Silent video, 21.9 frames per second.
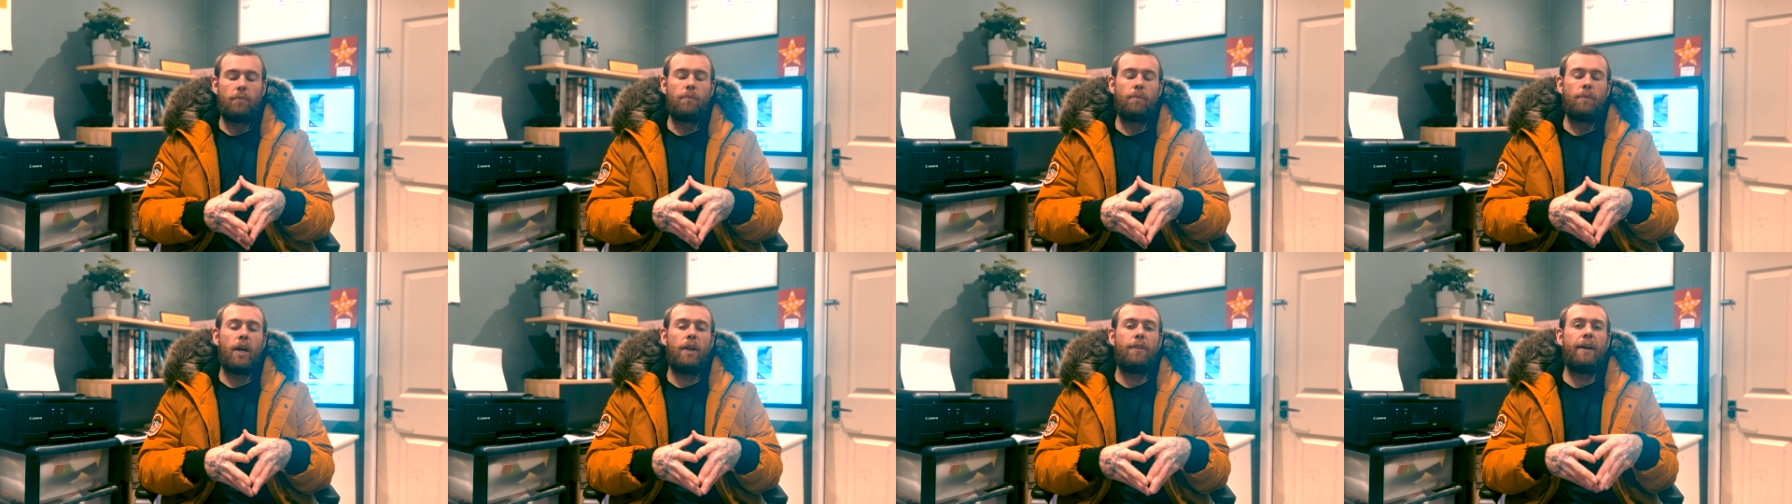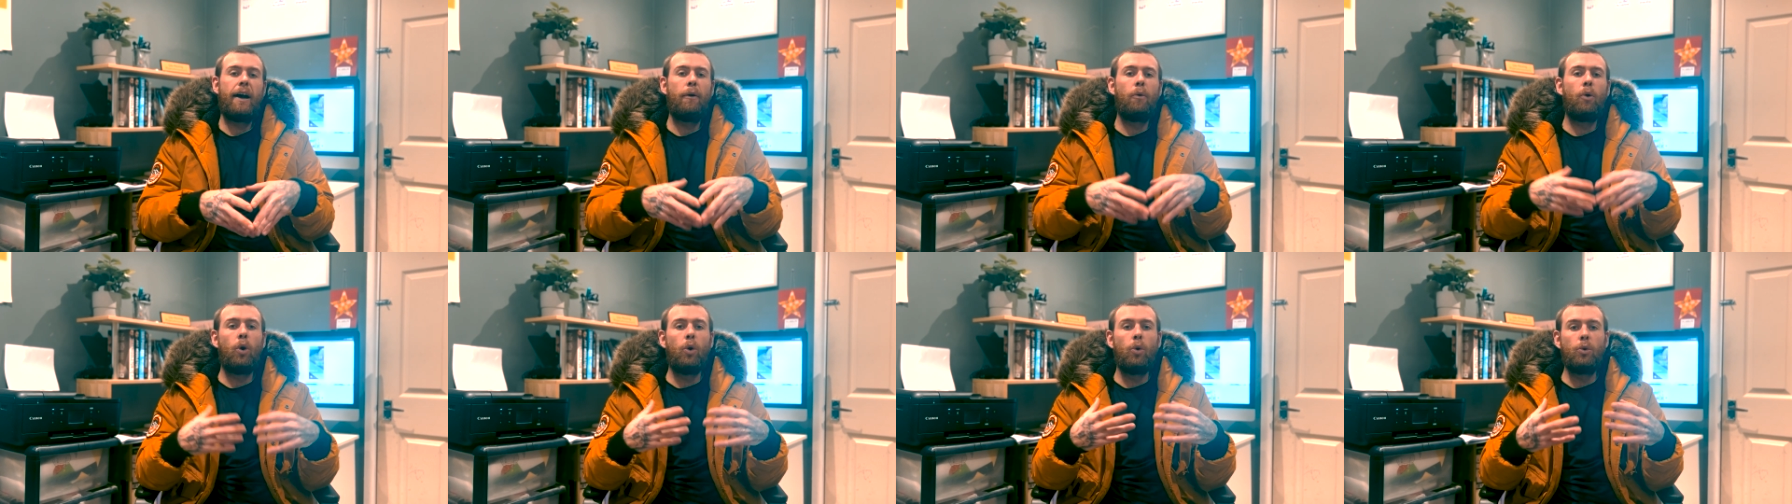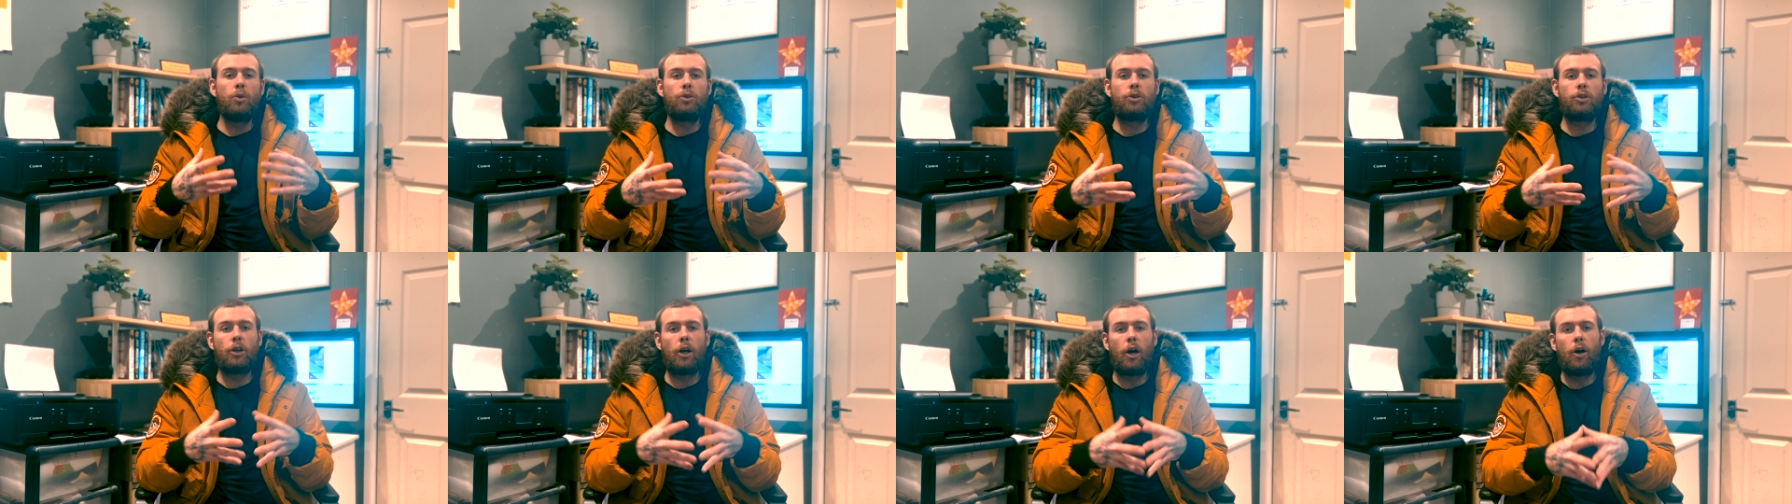They'll
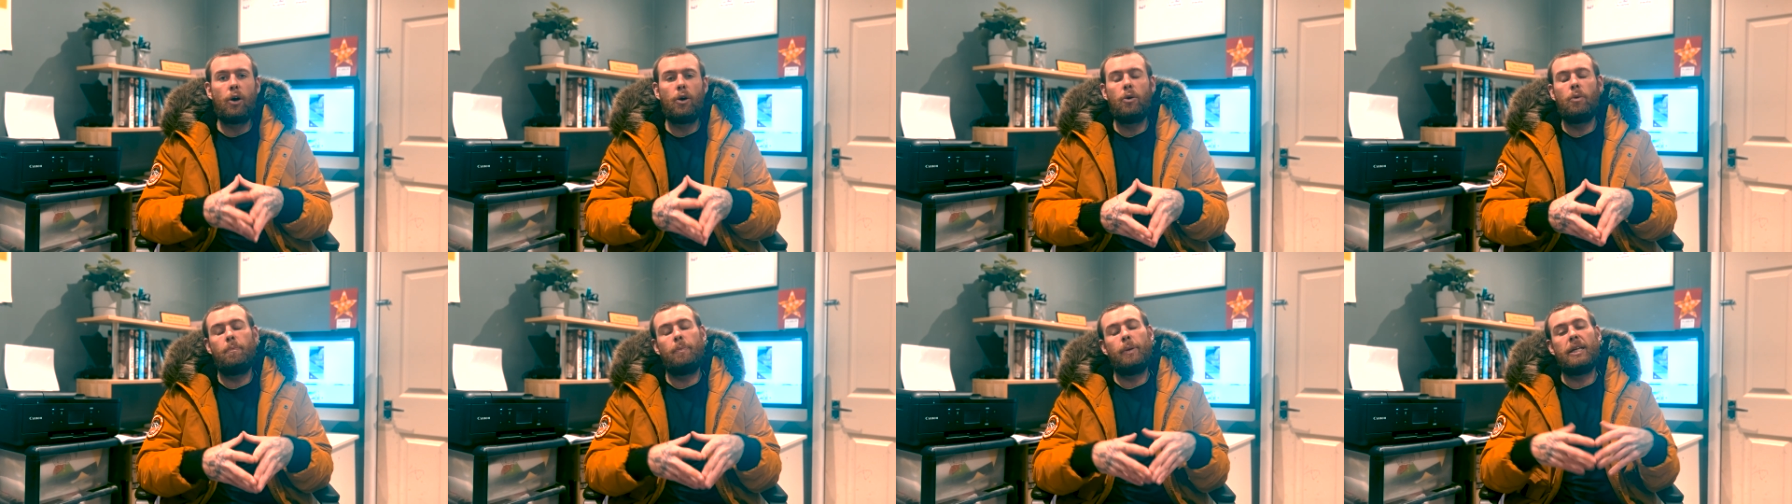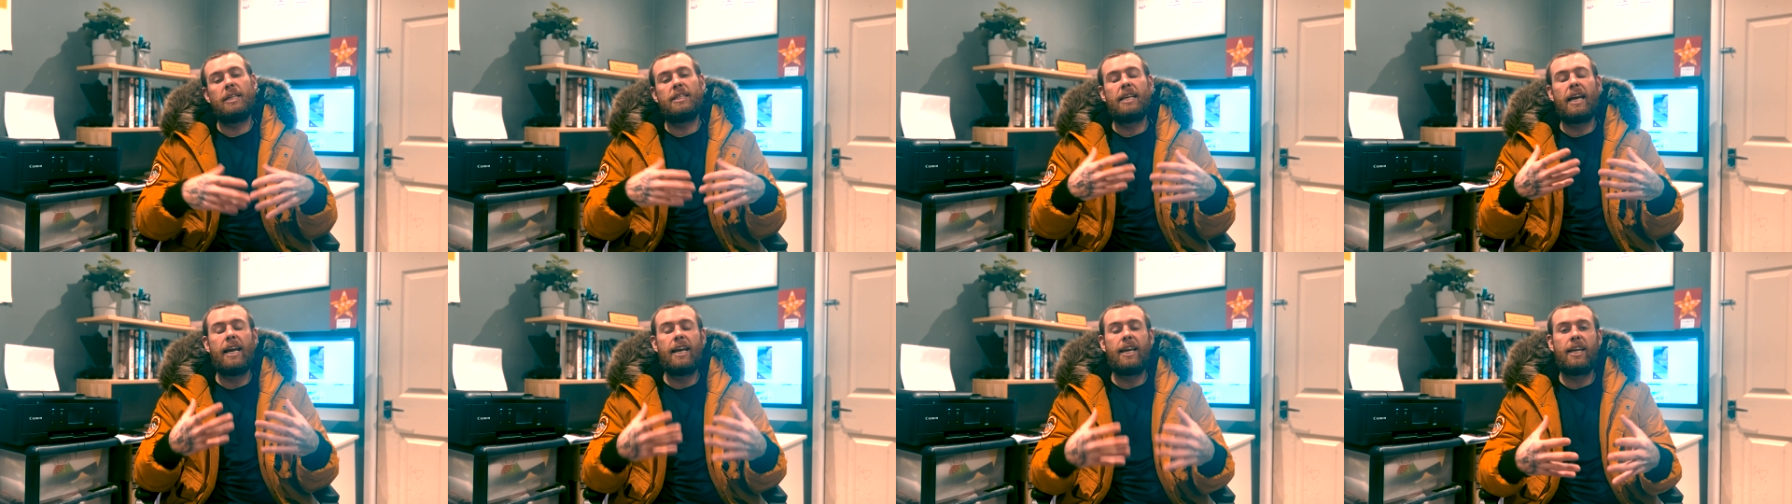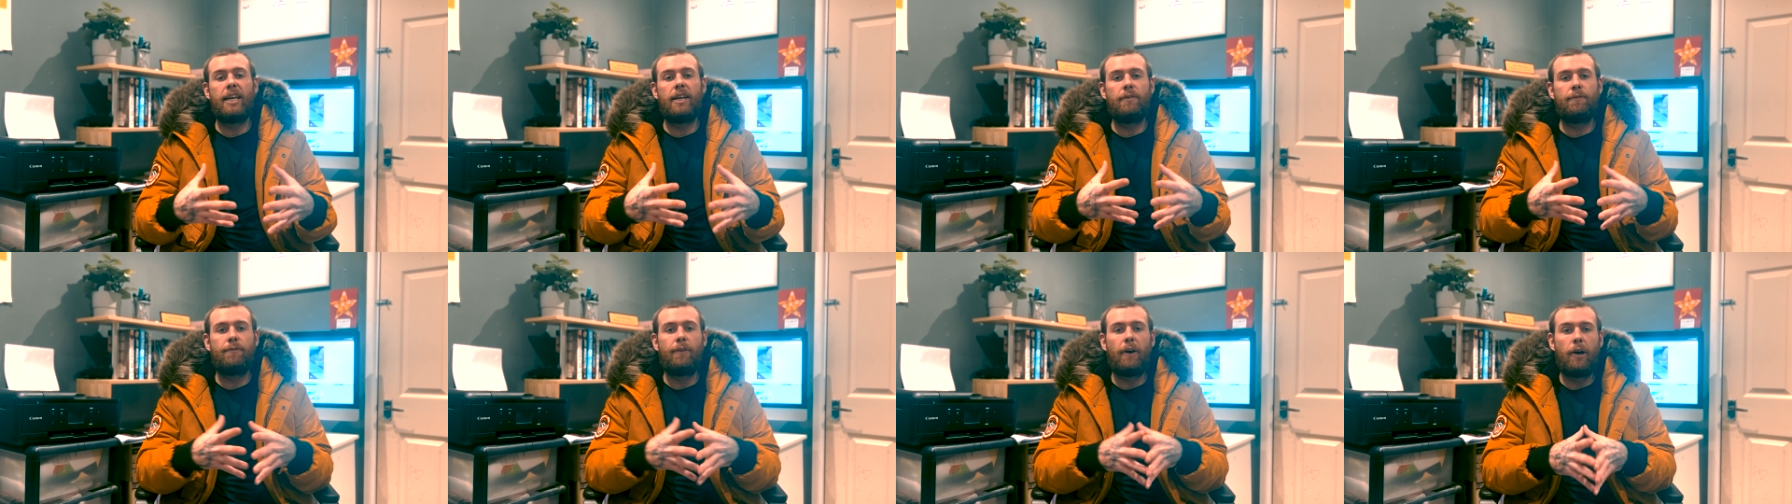also be
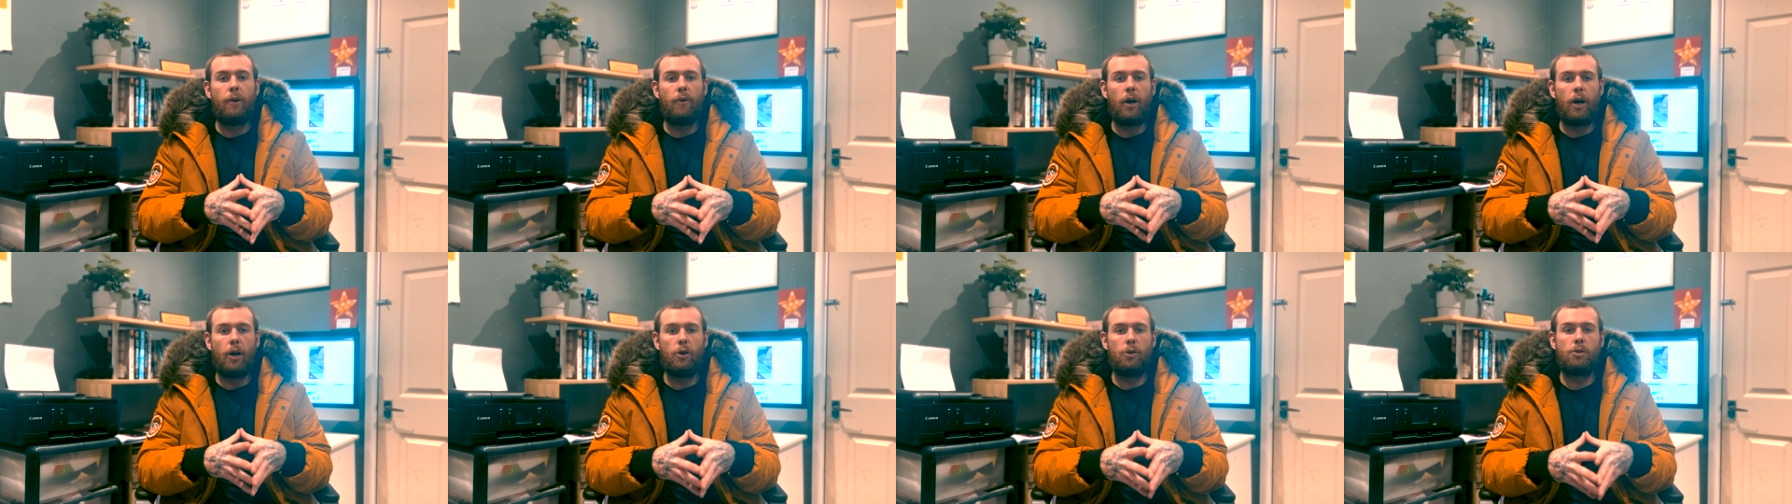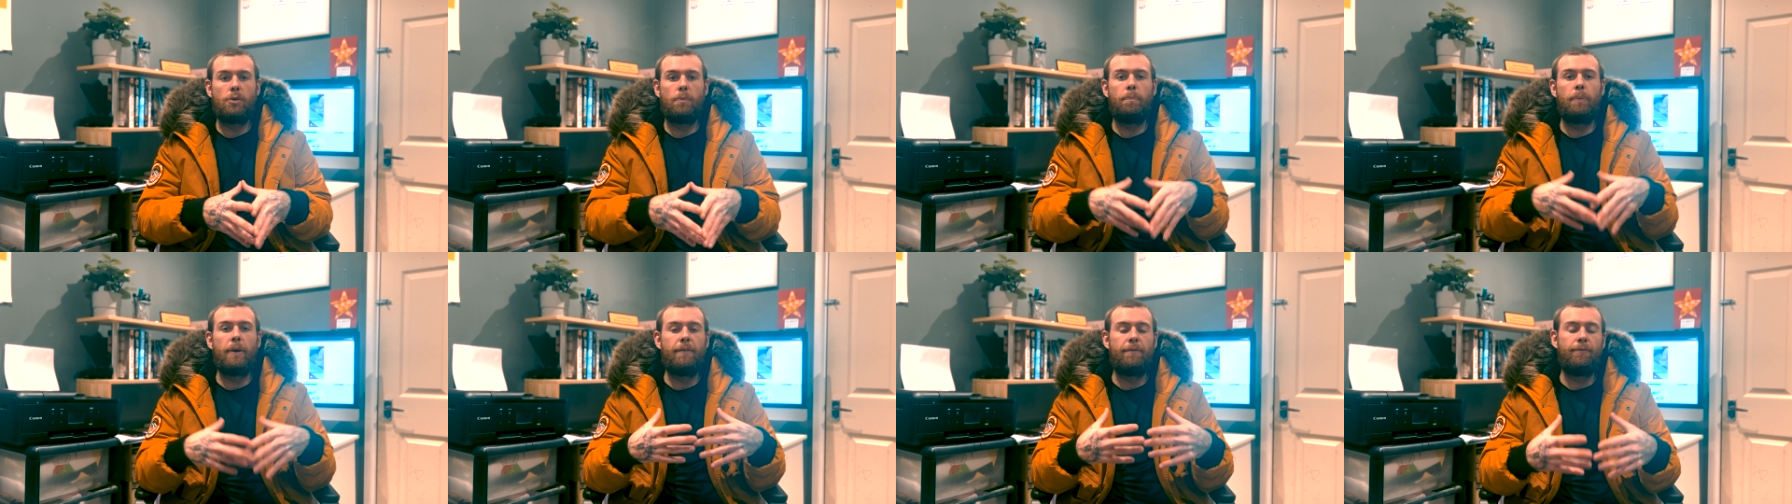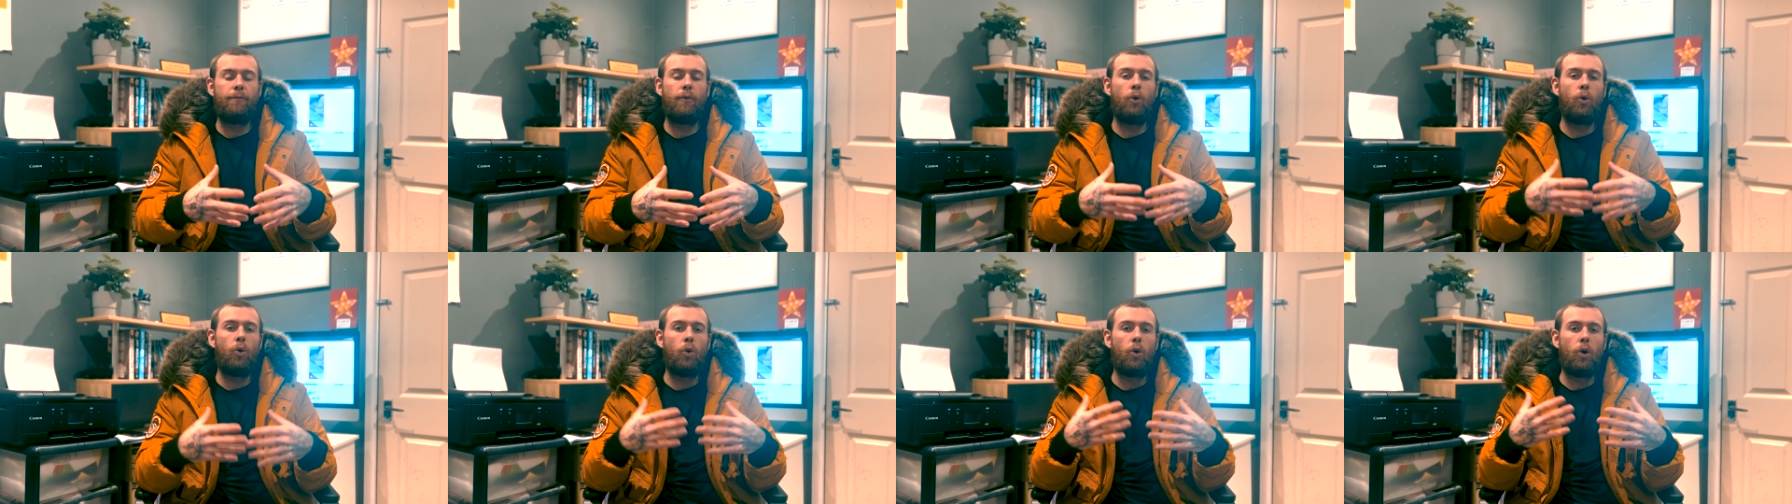taking photos
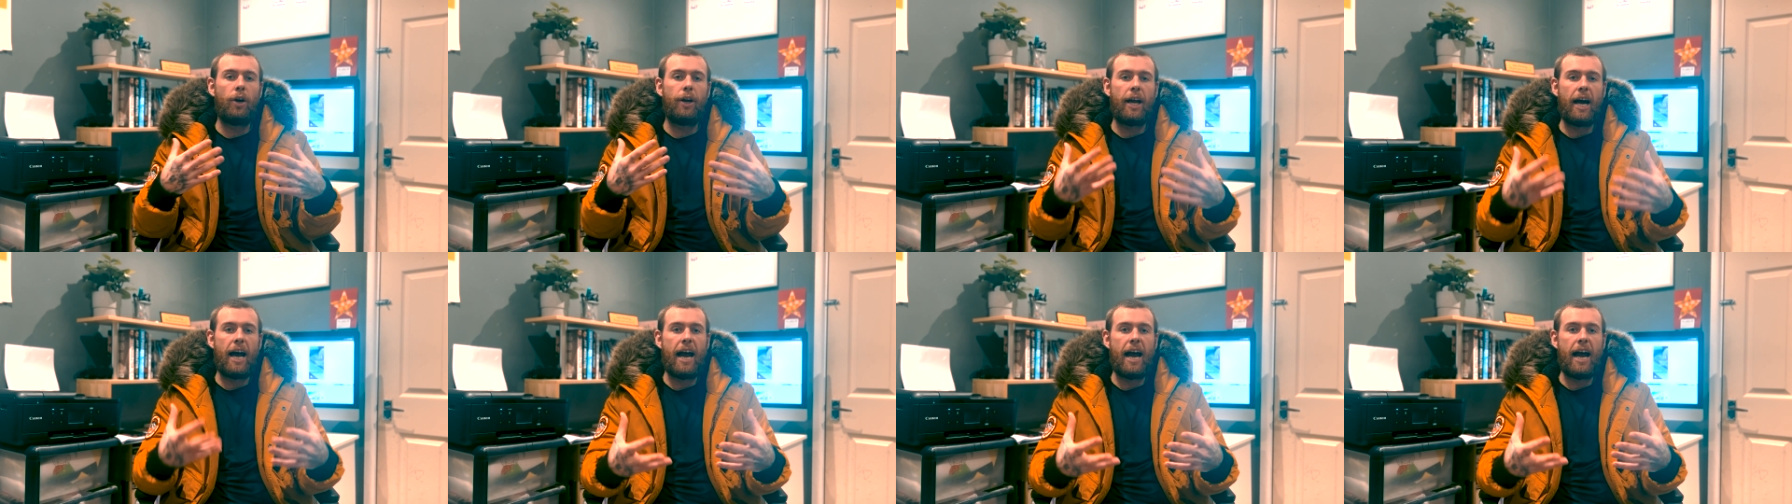before and